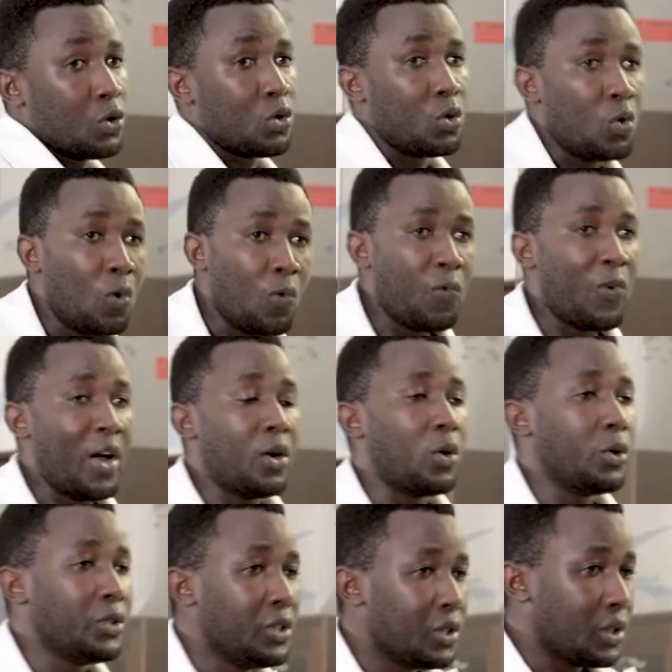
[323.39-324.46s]
2
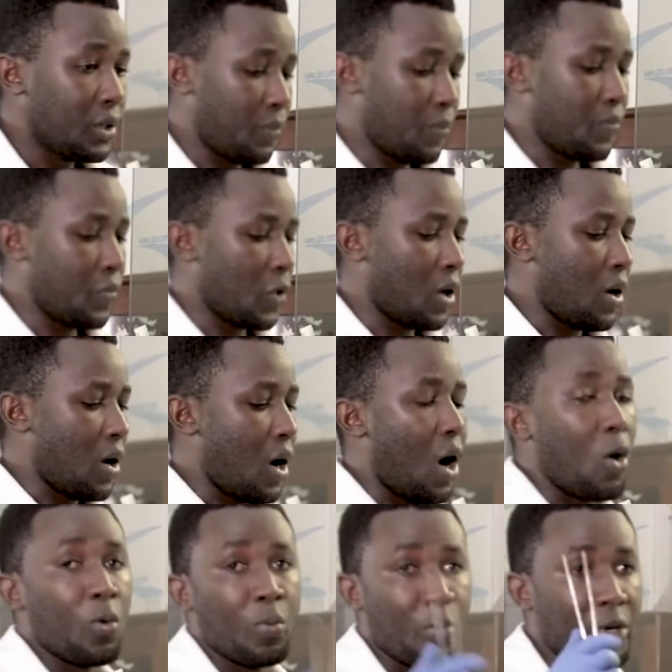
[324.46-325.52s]
funnels, I
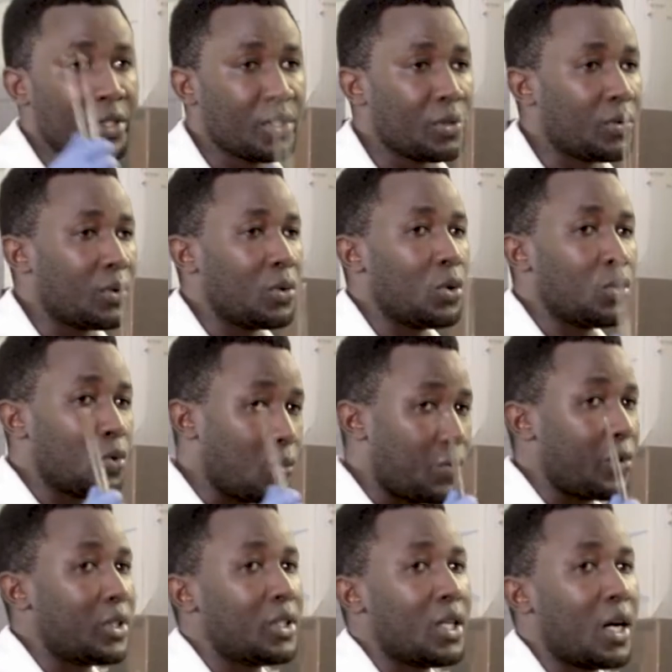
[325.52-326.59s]
will press 2
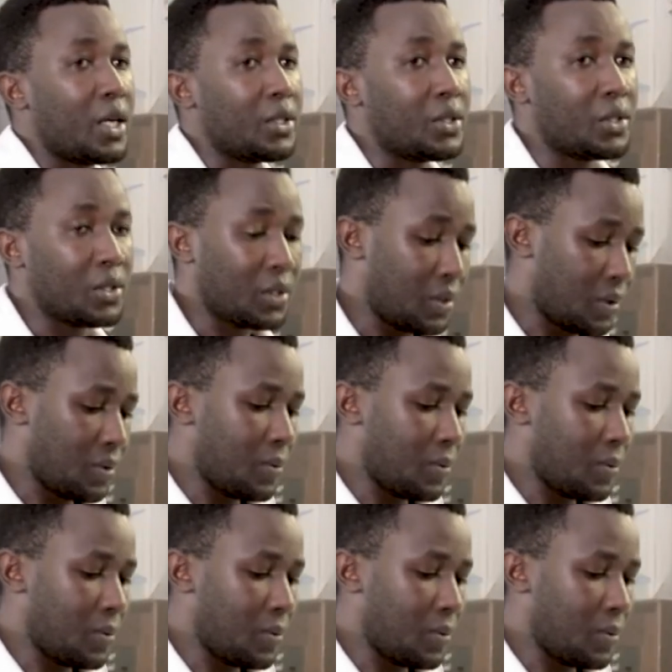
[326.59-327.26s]
filters.